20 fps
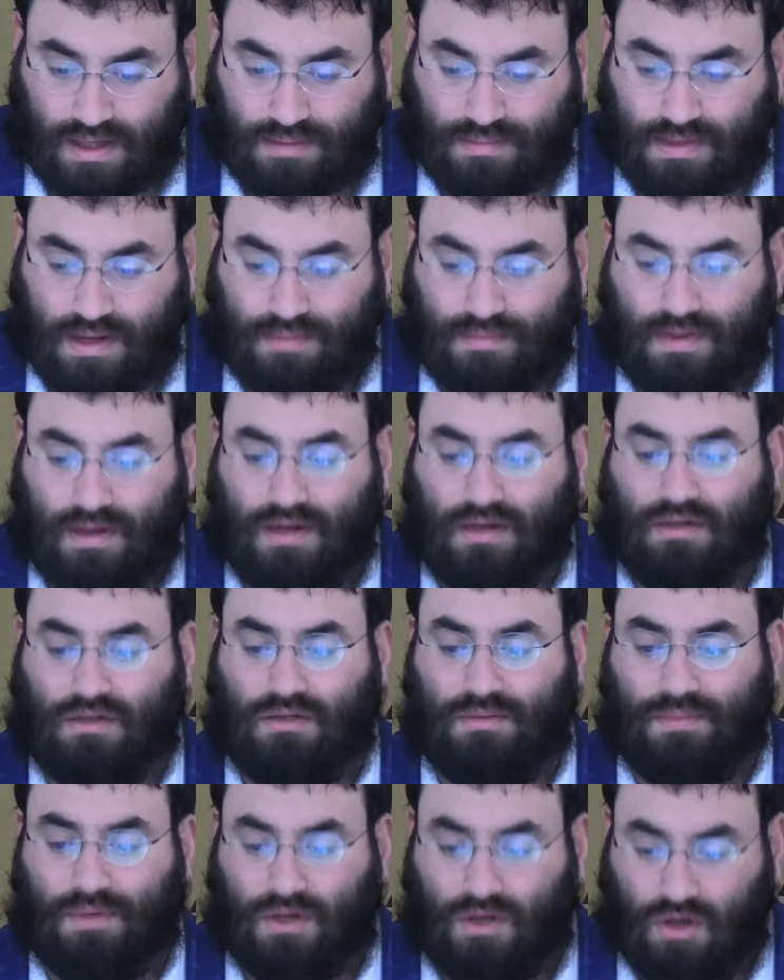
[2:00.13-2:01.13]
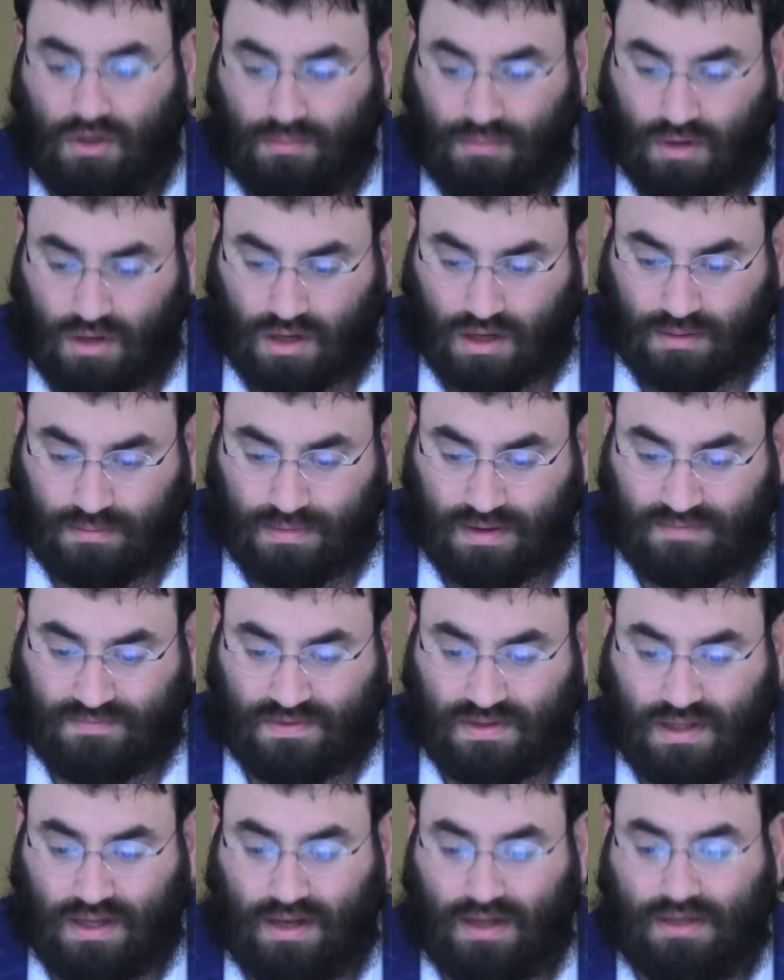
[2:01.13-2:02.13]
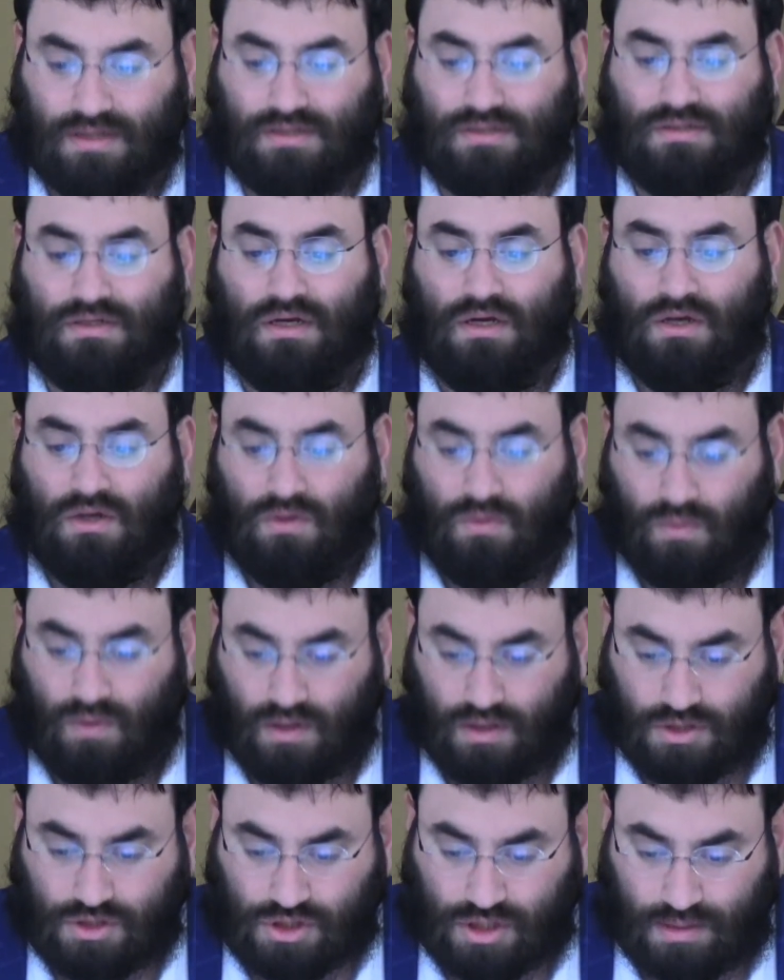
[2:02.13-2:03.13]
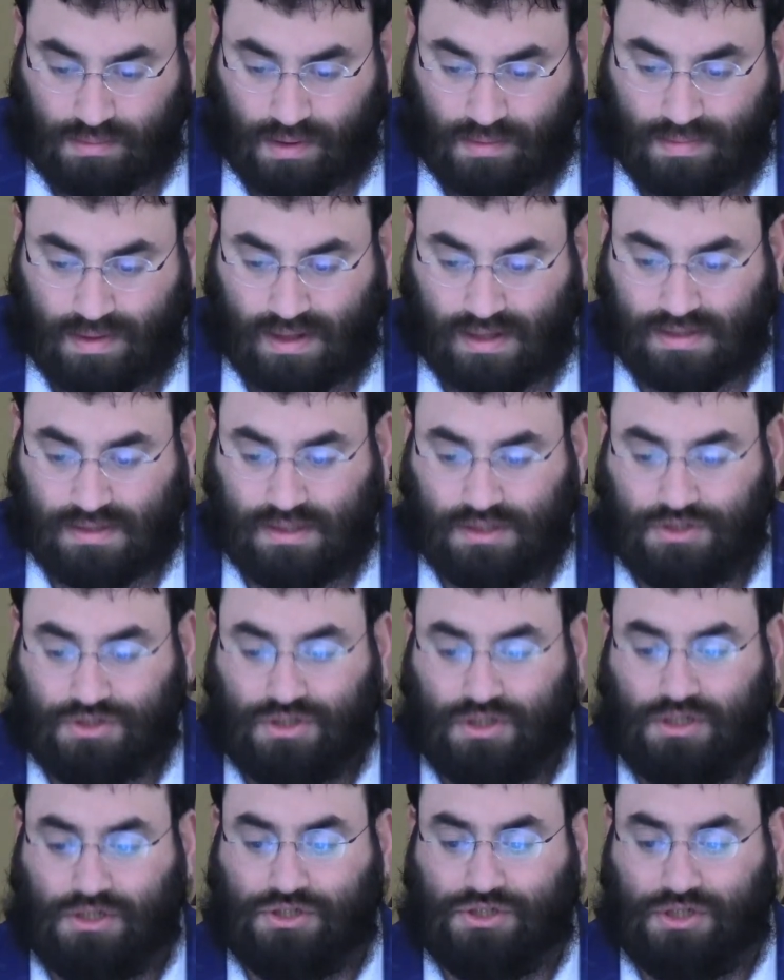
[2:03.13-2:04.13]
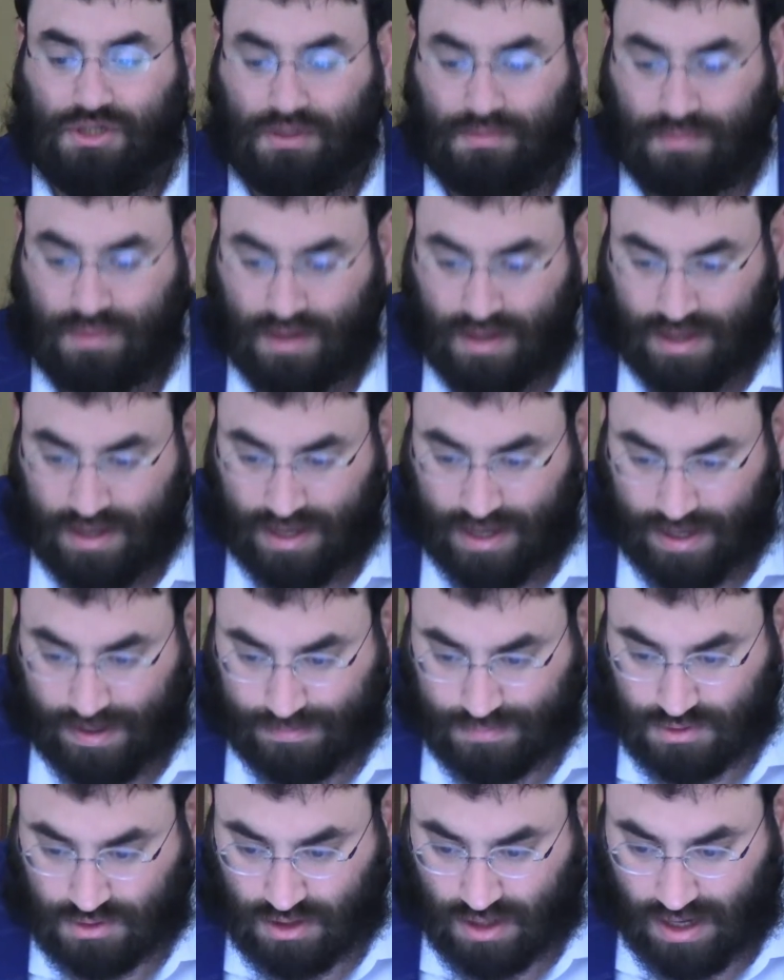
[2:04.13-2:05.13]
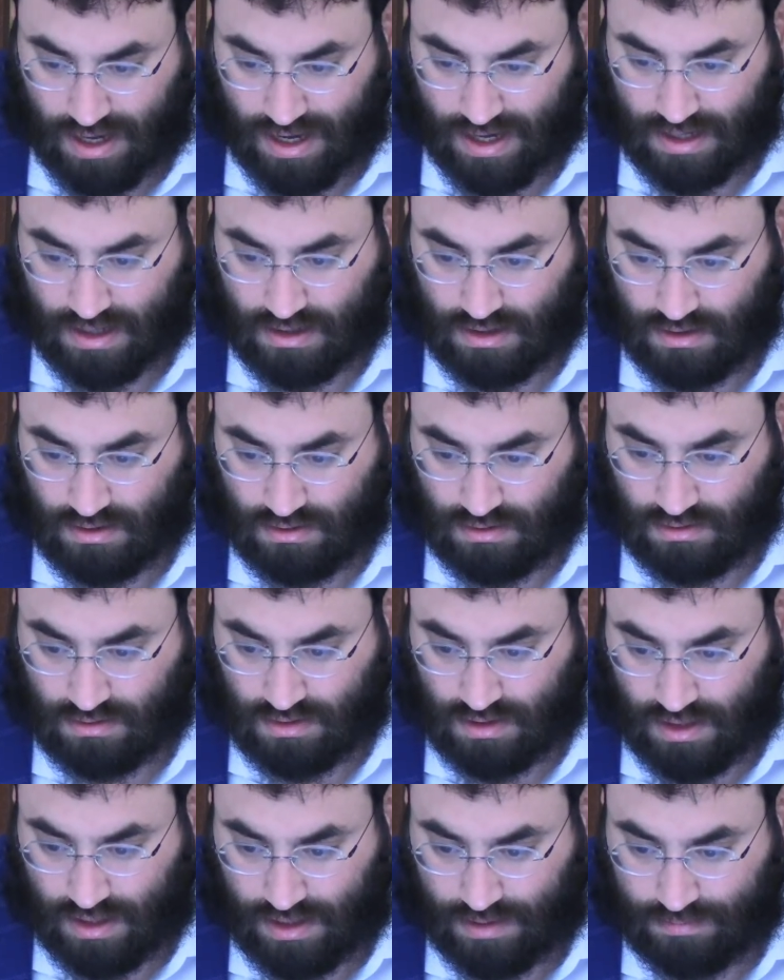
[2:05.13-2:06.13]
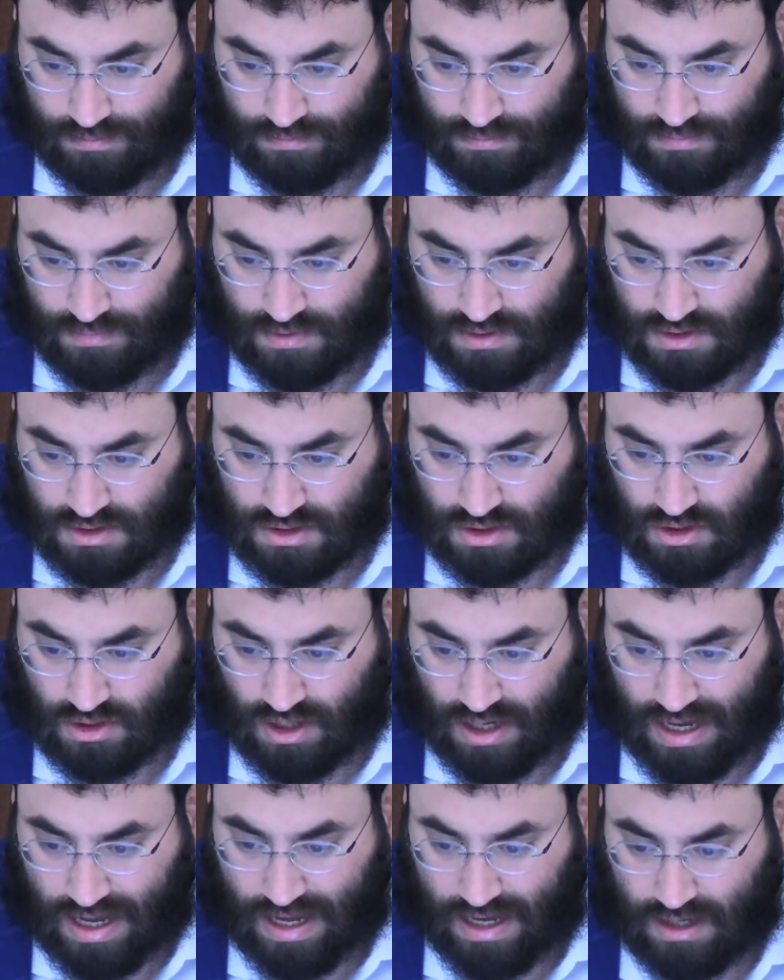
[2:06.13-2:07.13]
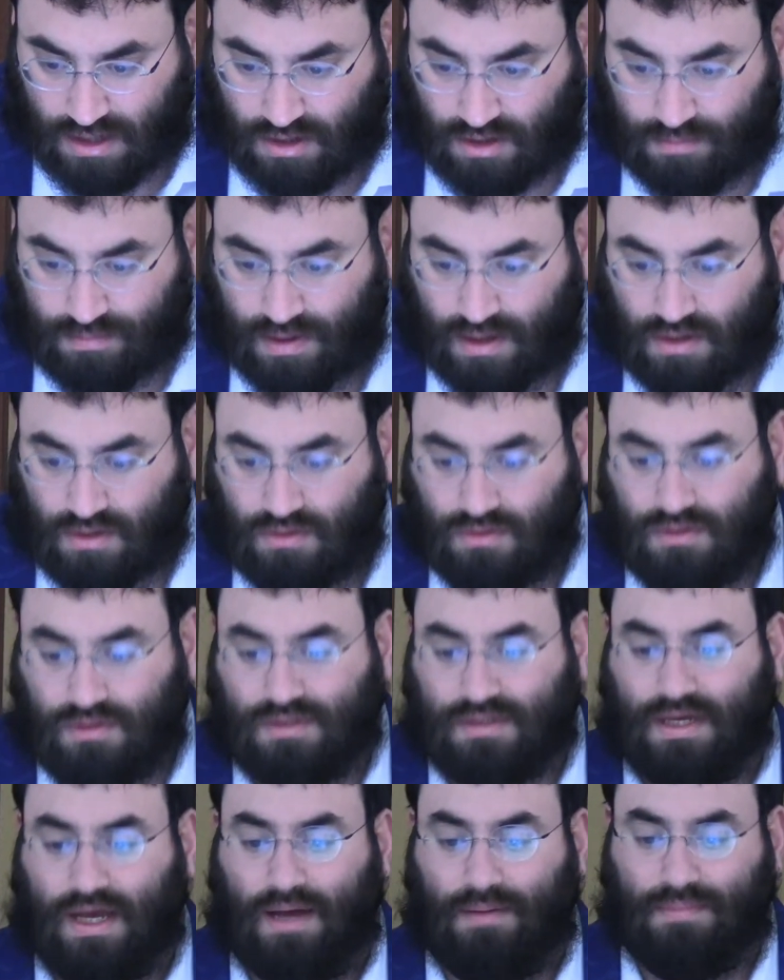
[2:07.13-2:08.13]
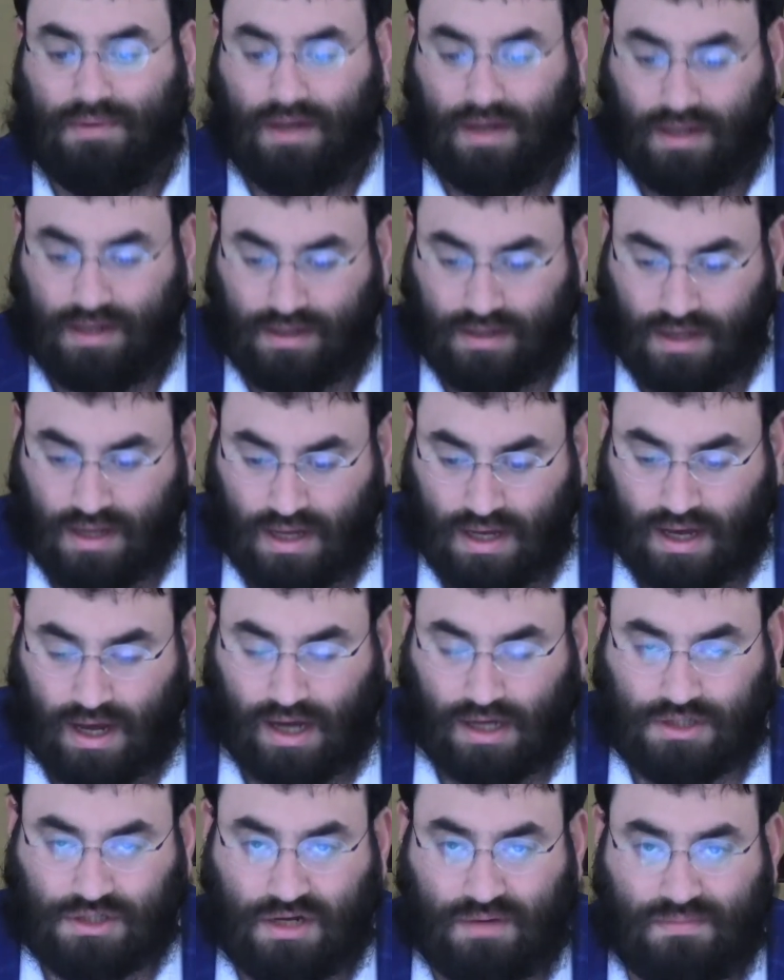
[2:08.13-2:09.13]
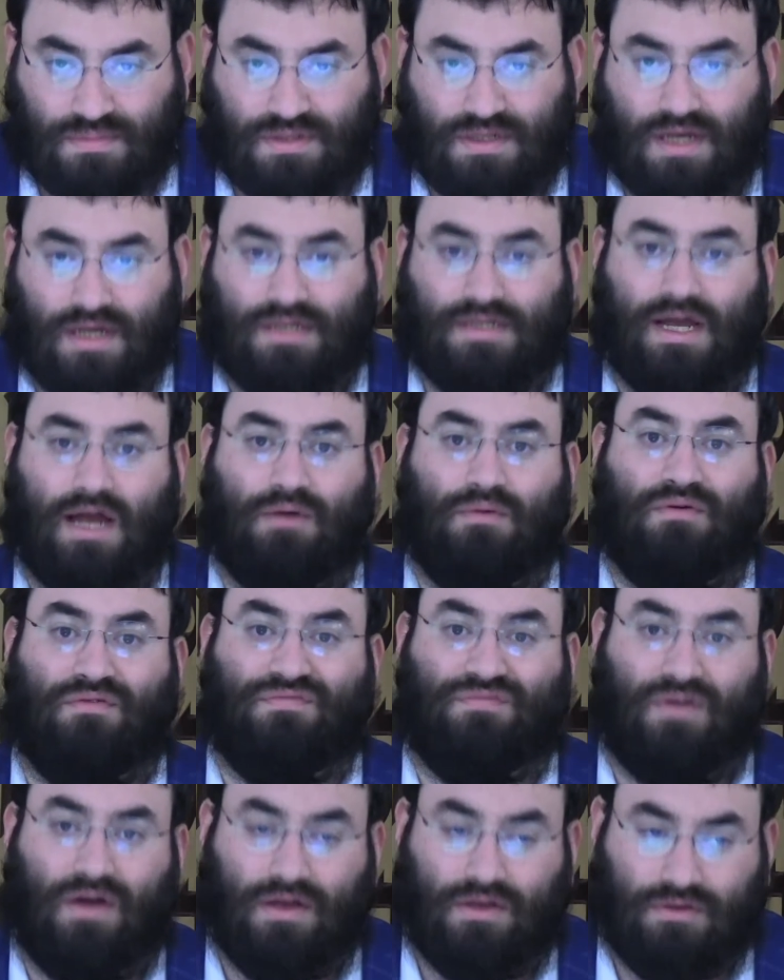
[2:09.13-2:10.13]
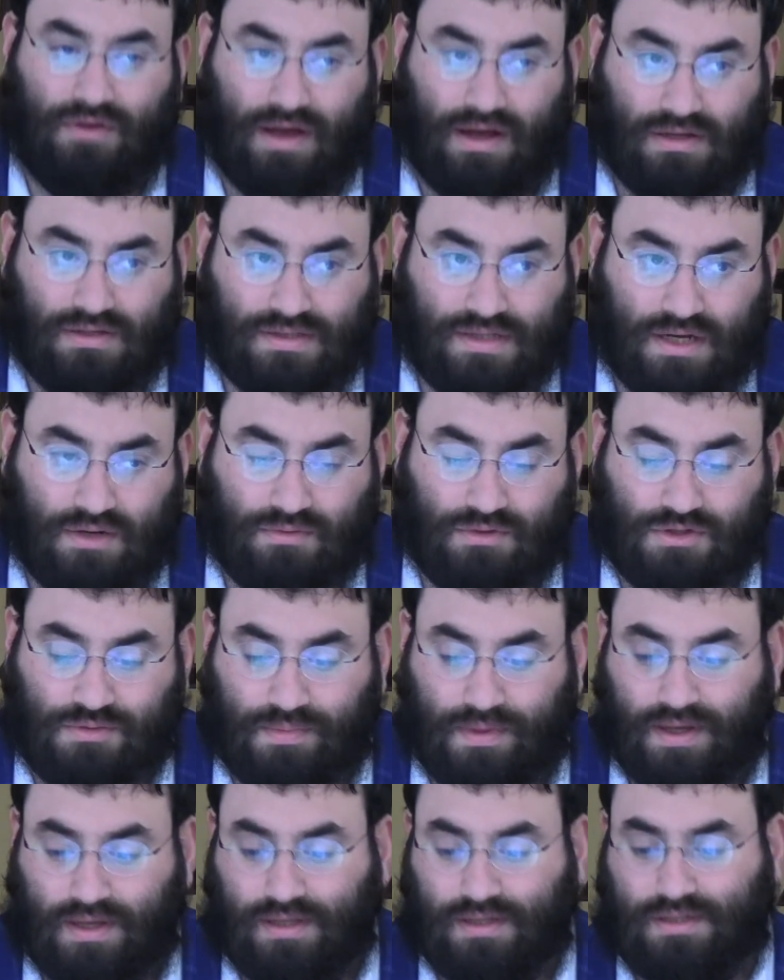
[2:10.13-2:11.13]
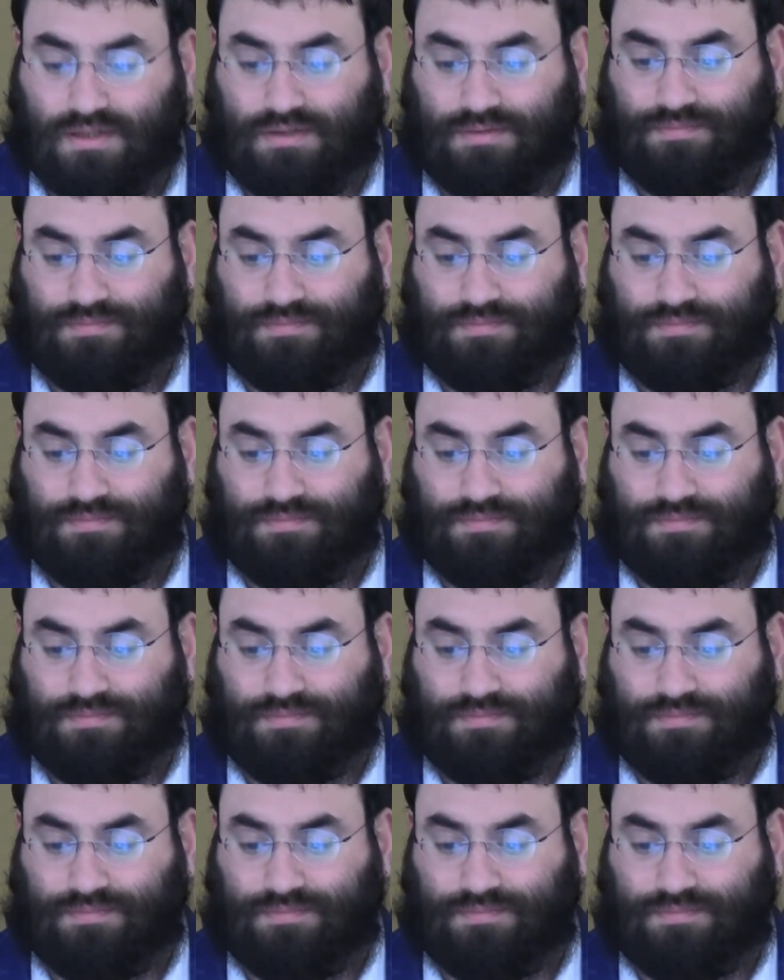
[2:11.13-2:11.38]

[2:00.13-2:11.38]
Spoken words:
nemar, the mikol mokim, nevertheless. What does Shloimy Melech say in Shir Hashirim? Emtza'acha b'chutz. Gamkein, Hashem says, I will find you outside, which means